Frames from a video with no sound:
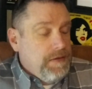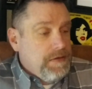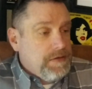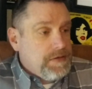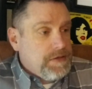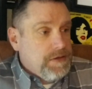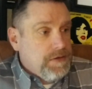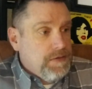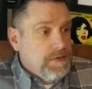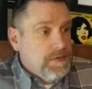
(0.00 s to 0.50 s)

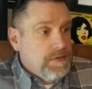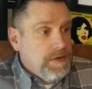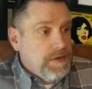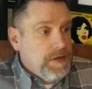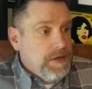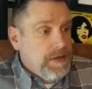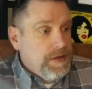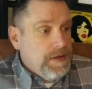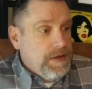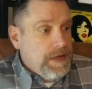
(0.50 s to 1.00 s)
so
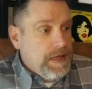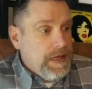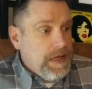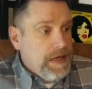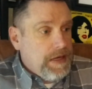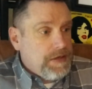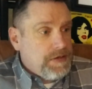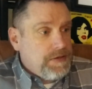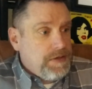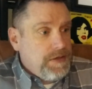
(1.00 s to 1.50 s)

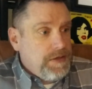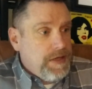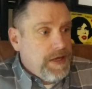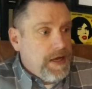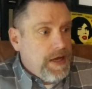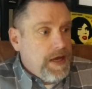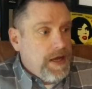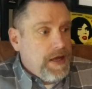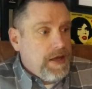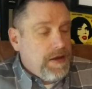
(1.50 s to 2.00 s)
Ashley
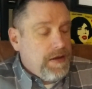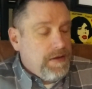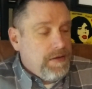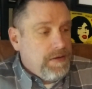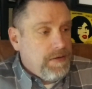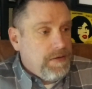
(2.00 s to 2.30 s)
died